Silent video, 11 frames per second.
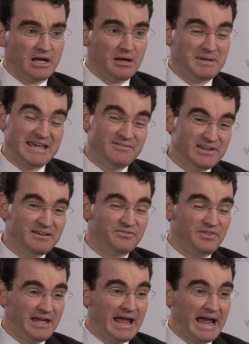um, even if
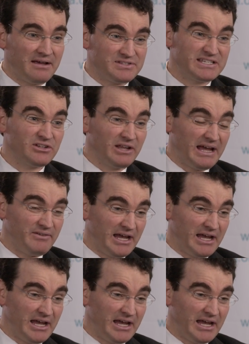they have still have